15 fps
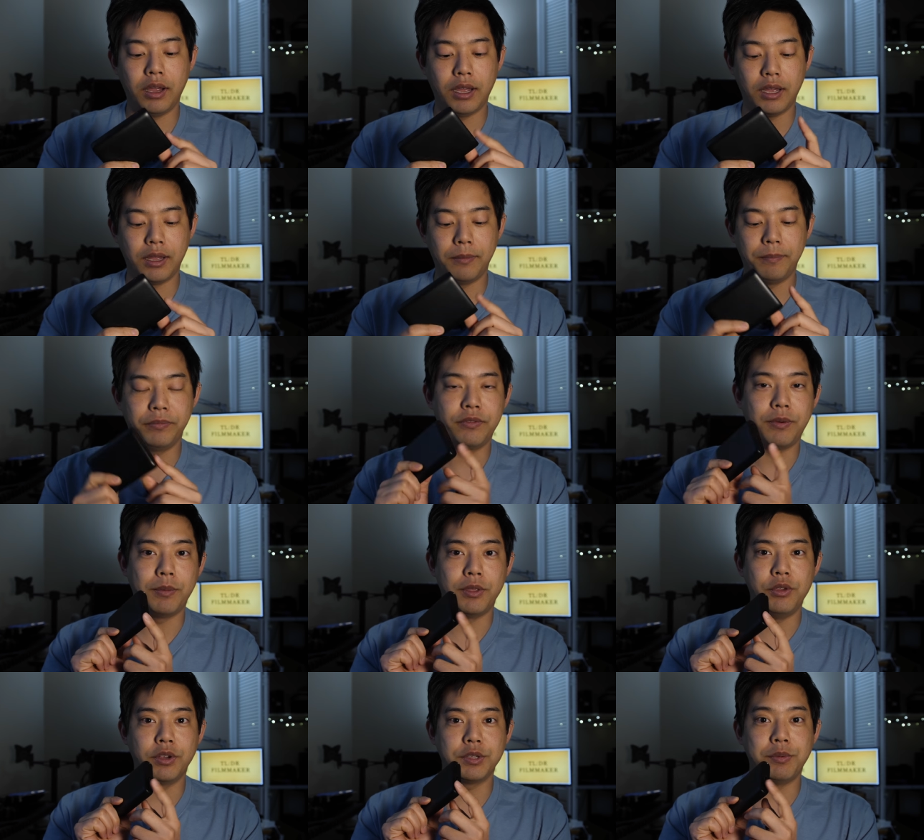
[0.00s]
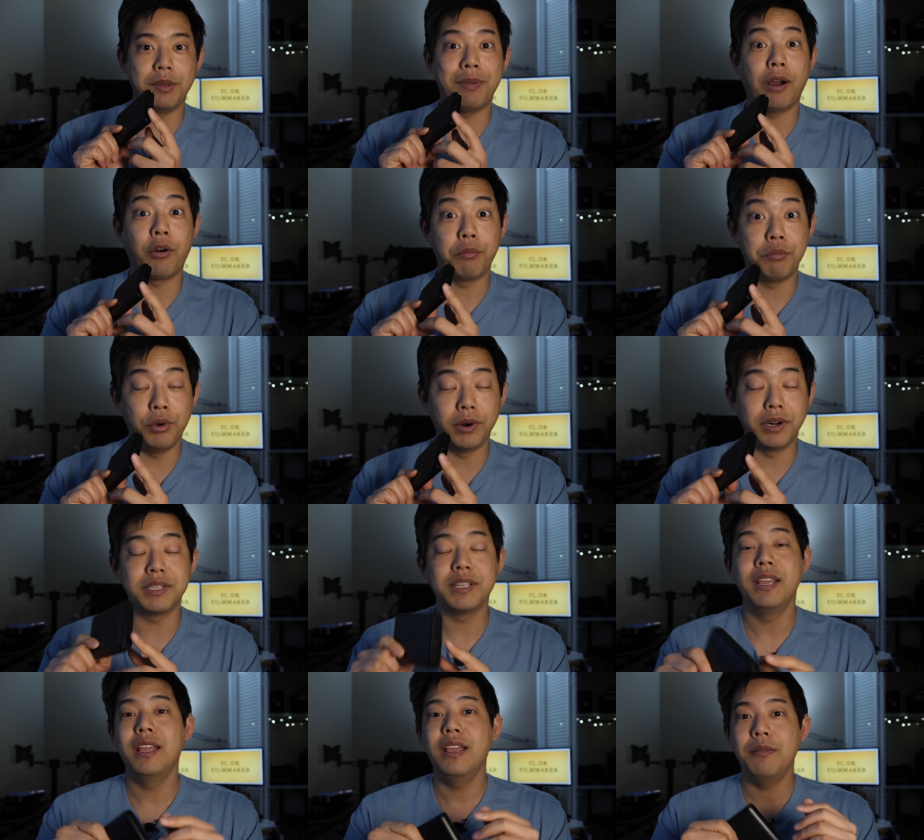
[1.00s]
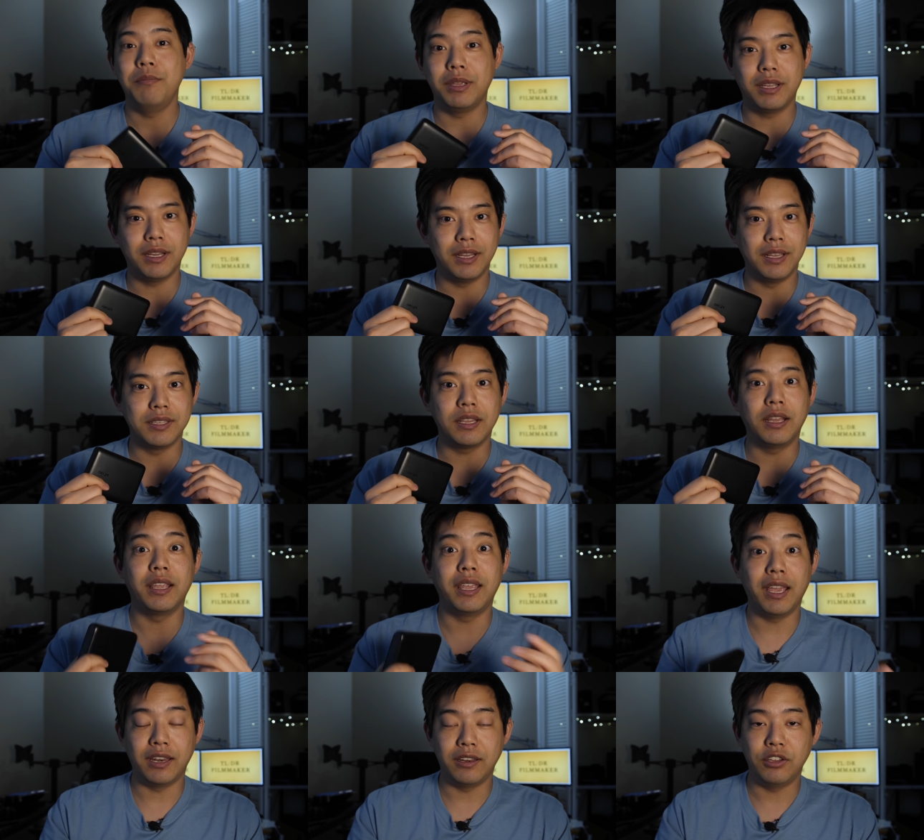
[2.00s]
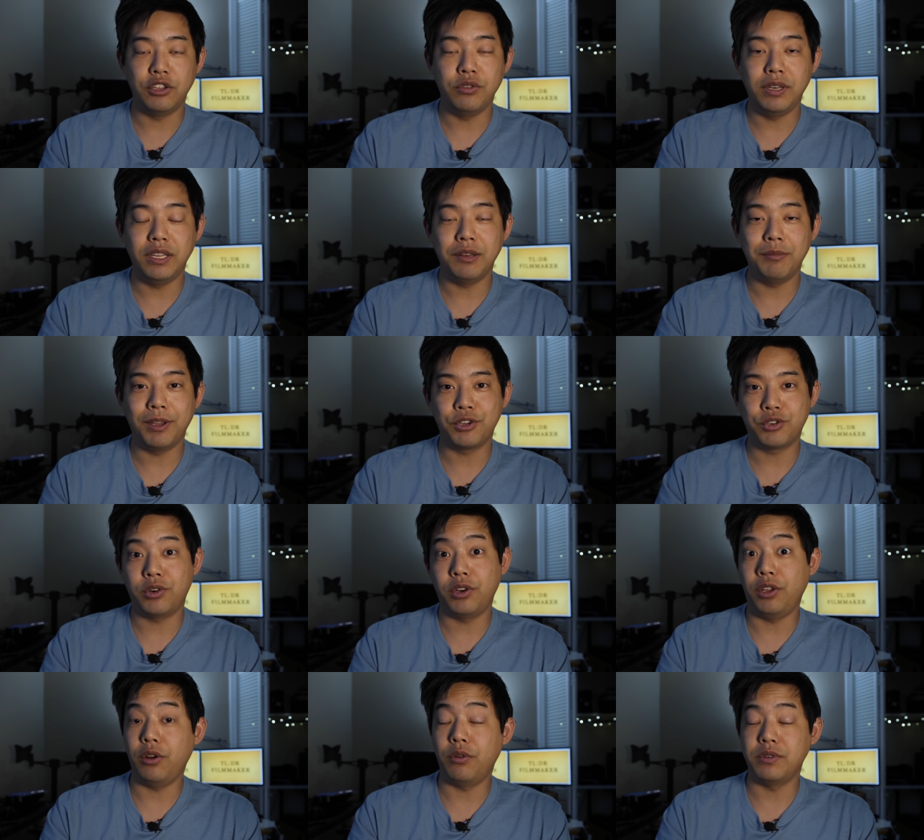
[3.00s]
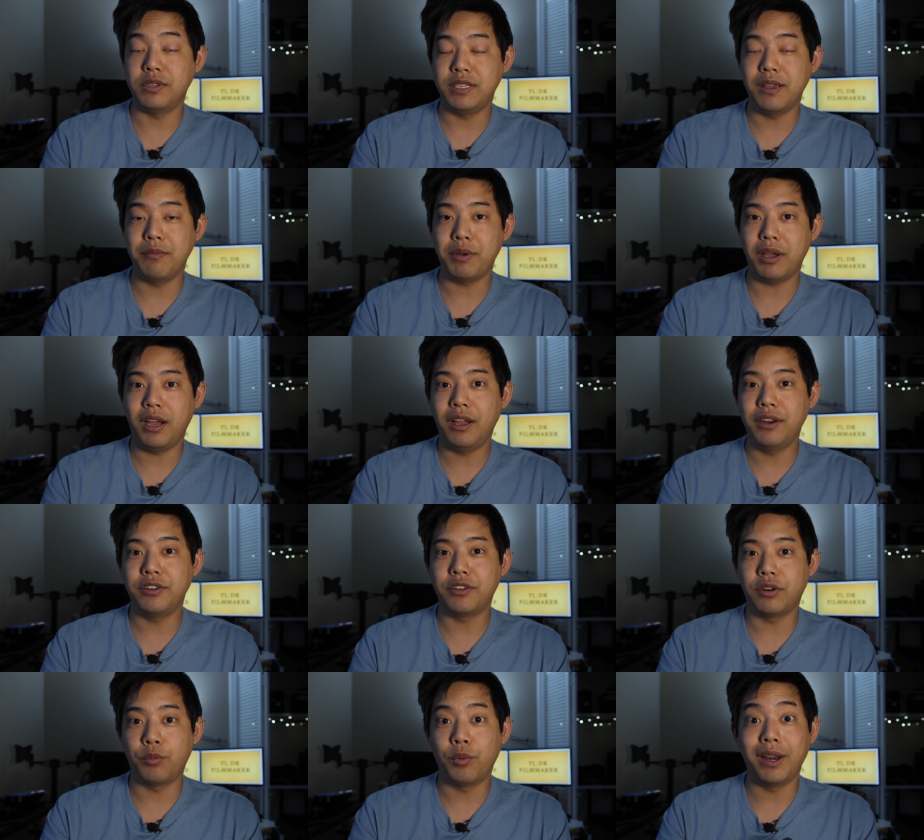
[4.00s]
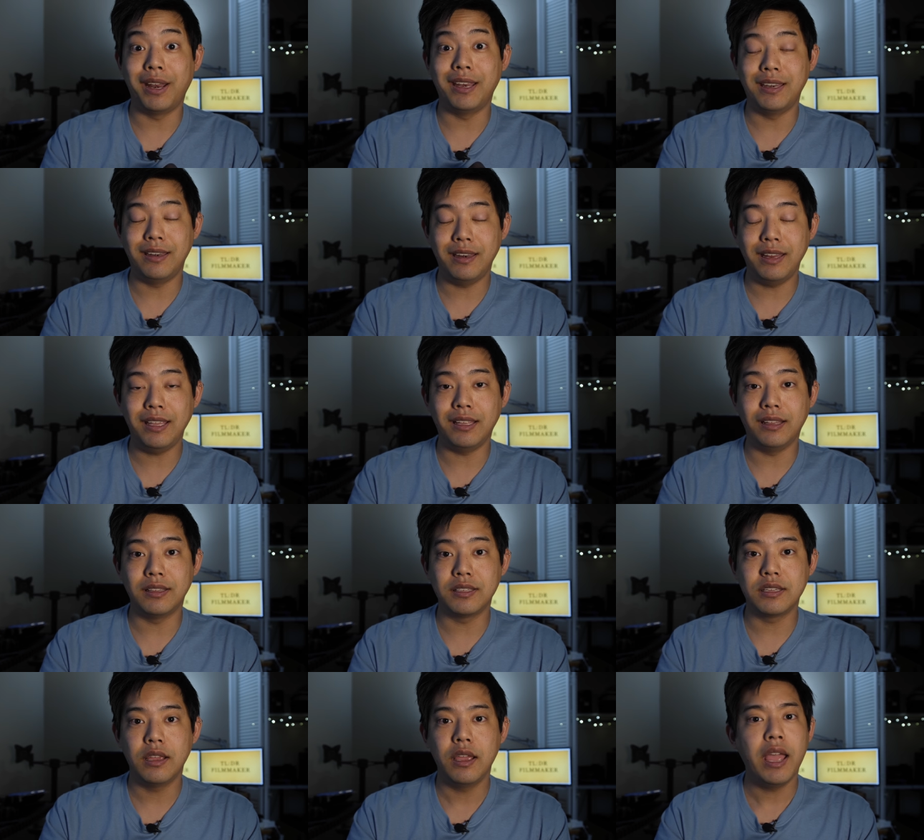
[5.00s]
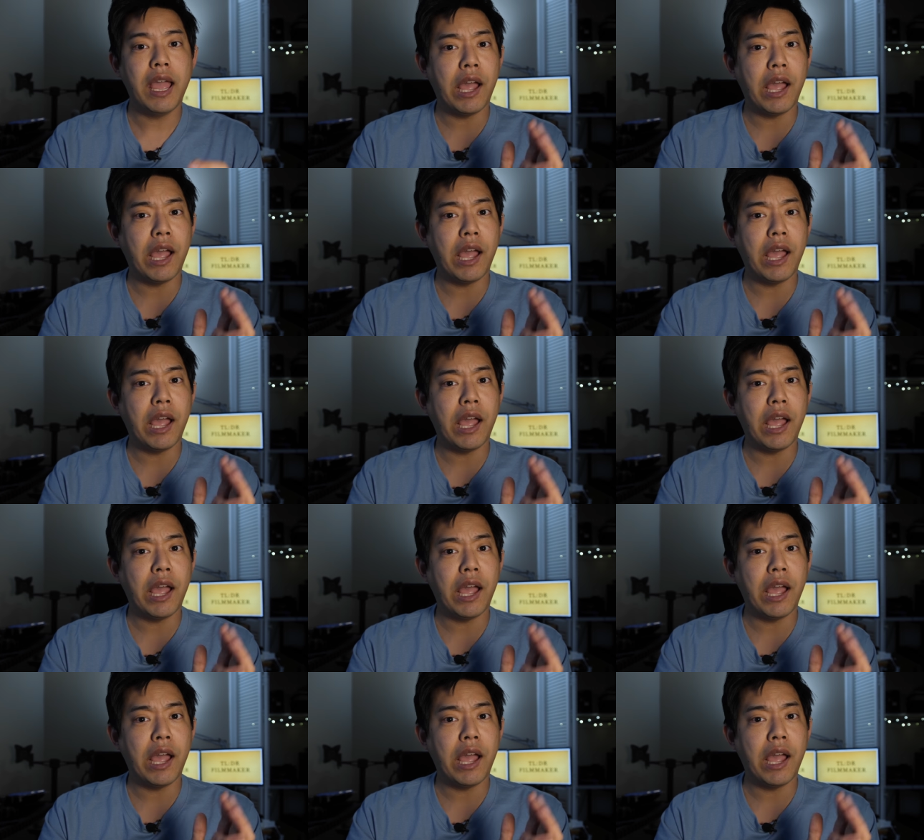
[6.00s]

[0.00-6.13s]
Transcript: um, from the USB power port, because again, you need to make sure you don't dip under what it needs.